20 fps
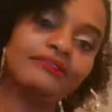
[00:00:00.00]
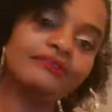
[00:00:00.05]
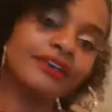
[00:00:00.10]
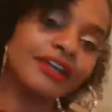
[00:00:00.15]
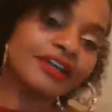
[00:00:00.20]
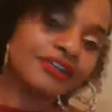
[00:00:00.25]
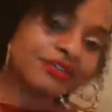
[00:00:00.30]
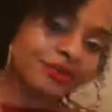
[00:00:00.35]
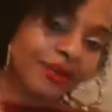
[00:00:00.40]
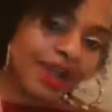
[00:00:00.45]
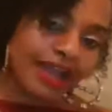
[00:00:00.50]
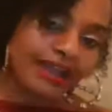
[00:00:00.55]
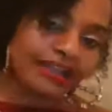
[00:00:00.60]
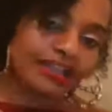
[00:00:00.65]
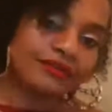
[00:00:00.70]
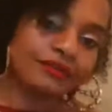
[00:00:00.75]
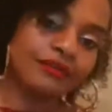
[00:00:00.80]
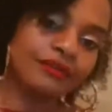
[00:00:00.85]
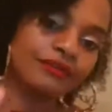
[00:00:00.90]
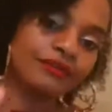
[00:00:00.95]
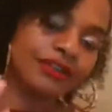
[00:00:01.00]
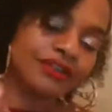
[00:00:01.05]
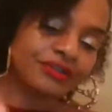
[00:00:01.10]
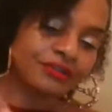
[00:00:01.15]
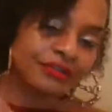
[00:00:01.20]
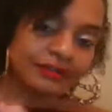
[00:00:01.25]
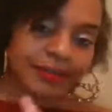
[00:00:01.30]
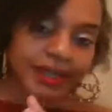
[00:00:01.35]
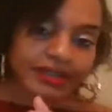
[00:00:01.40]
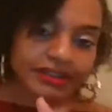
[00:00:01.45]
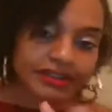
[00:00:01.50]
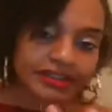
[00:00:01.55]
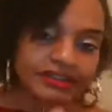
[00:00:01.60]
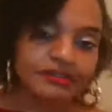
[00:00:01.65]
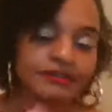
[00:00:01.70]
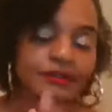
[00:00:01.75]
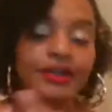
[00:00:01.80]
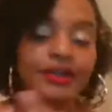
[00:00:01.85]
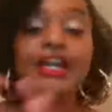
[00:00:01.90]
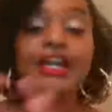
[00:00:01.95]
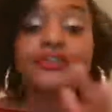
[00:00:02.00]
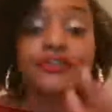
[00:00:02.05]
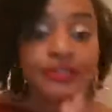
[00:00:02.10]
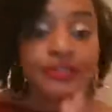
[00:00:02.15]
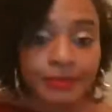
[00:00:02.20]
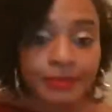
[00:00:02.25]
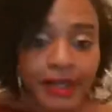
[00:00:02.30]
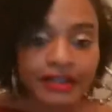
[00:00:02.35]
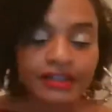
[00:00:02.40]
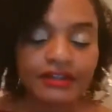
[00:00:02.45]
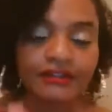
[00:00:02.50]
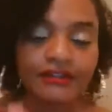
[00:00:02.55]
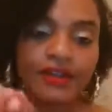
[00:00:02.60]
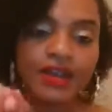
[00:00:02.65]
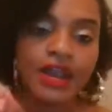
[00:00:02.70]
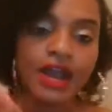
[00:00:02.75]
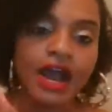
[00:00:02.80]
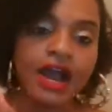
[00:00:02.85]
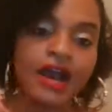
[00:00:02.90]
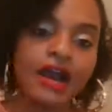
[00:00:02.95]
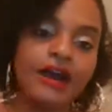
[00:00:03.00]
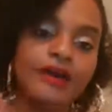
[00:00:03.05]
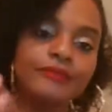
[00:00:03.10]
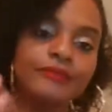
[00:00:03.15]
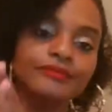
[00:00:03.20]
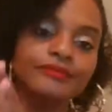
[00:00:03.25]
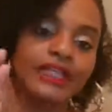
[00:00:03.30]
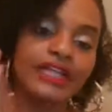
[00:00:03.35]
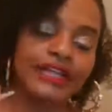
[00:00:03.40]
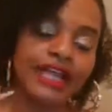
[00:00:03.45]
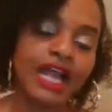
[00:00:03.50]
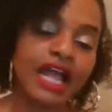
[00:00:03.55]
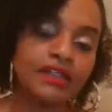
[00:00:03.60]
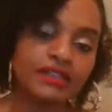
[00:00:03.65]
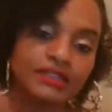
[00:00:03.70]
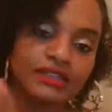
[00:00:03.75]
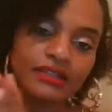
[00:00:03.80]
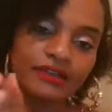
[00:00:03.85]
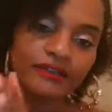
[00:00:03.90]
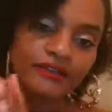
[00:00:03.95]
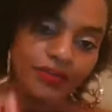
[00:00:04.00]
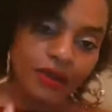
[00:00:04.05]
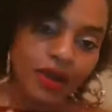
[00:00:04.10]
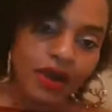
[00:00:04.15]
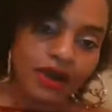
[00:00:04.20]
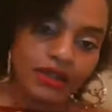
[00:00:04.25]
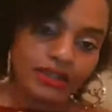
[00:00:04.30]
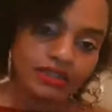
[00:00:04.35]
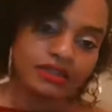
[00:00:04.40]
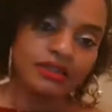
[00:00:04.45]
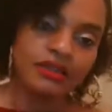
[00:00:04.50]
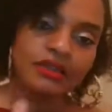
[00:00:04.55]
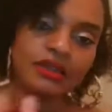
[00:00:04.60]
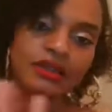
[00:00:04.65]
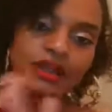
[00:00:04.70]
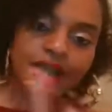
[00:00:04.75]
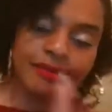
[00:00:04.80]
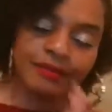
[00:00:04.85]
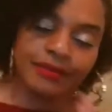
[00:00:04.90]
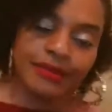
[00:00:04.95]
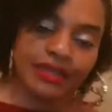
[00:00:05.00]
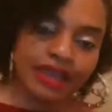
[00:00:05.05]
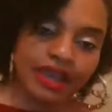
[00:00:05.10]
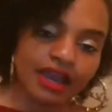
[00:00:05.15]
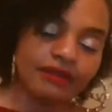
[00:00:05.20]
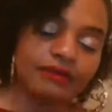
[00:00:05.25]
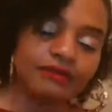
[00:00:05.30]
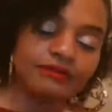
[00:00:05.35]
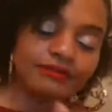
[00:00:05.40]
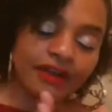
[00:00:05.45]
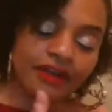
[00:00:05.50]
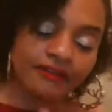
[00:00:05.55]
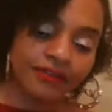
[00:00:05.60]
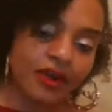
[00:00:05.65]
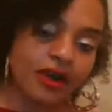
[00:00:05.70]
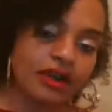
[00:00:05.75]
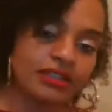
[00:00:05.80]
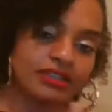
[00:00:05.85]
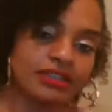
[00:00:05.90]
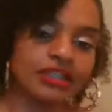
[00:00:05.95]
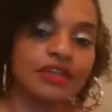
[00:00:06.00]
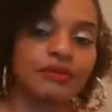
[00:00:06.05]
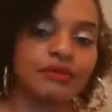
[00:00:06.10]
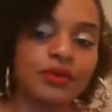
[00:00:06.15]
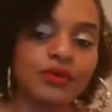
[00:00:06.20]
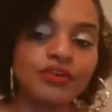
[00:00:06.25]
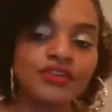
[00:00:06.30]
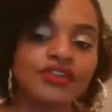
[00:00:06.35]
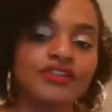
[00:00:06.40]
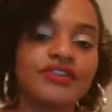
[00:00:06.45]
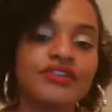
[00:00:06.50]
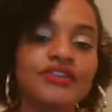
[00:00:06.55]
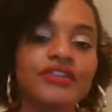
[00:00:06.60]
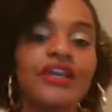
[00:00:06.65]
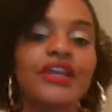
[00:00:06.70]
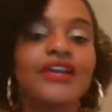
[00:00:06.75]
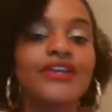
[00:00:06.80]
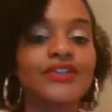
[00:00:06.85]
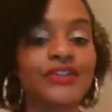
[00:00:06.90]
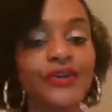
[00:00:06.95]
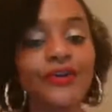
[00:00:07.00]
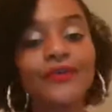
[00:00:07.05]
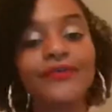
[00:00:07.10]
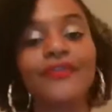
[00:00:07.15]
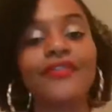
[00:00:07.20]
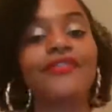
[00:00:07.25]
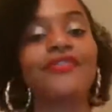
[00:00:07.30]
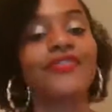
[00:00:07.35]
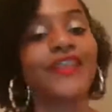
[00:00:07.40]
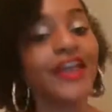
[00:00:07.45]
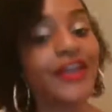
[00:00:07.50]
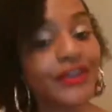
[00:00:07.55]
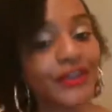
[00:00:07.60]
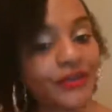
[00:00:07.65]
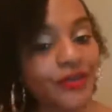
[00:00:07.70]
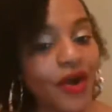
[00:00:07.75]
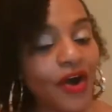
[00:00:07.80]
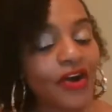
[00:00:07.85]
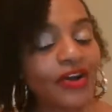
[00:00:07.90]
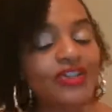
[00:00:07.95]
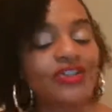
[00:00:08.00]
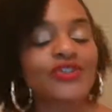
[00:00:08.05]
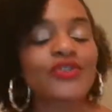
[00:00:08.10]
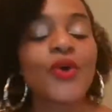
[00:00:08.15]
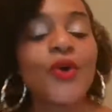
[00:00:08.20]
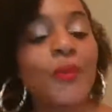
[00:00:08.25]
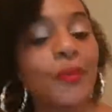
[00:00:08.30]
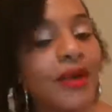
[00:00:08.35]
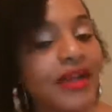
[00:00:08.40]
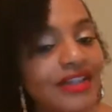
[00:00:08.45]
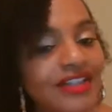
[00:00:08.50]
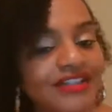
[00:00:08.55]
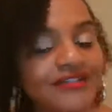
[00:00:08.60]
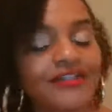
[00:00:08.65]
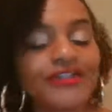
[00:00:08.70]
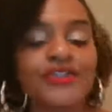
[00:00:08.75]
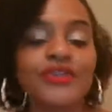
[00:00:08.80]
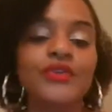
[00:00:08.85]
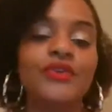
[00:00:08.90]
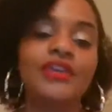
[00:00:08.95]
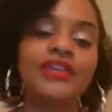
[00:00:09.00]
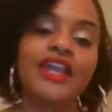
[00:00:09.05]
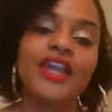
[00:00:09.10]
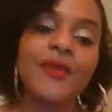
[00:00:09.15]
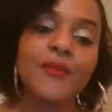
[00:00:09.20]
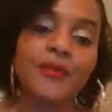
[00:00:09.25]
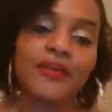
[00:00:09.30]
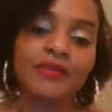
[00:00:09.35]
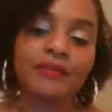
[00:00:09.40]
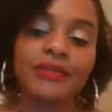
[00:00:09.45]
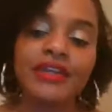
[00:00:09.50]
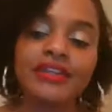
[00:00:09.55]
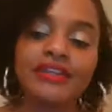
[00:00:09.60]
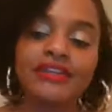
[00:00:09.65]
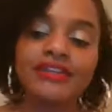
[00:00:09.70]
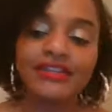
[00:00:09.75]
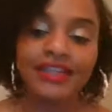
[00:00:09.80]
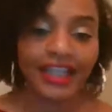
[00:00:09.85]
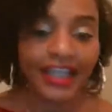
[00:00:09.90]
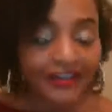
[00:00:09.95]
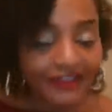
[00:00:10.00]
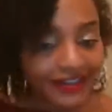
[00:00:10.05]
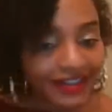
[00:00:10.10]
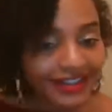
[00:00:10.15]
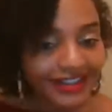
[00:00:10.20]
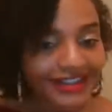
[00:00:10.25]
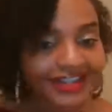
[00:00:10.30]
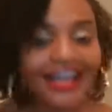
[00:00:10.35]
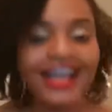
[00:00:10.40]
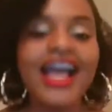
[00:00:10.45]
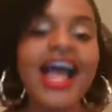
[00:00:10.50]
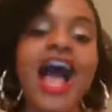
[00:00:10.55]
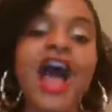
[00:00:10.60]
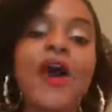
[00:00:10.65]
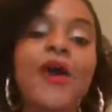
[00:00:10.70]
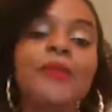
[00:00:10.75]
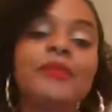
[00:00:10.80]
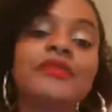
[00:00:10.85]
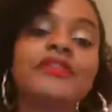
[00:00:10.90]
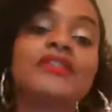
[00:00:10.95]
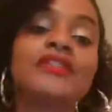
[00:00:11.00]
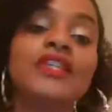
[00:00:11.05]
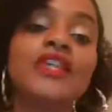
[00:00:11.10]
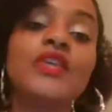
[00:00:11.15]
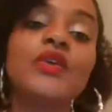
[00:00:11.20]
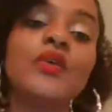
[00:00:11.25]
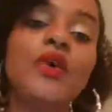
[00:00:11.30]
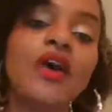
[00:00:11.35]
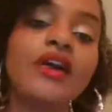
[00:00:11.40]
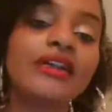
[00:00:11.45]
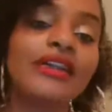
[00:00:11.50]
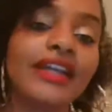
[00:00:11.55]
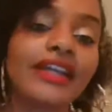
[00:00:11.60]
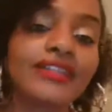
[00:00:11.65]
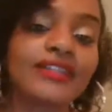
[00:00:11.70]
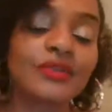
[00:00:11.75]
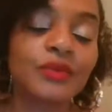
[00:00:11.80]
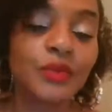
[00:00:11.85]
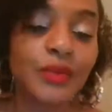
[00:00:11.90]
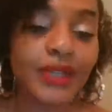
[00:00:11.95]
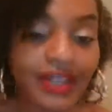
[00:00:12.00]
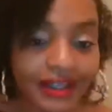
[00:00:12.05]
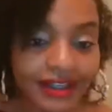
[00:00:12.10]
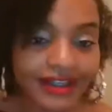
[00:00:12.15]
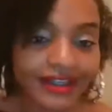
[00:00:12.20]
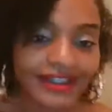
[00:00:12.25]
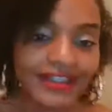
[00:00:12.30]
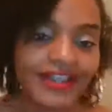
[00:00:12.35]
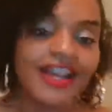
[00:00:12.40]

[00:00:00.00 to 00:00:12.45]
retroactive or retrospective or introspective analysis of thoughts and emotions. So thank you all so much for tuning in with me this evening. I hope to see you all next week.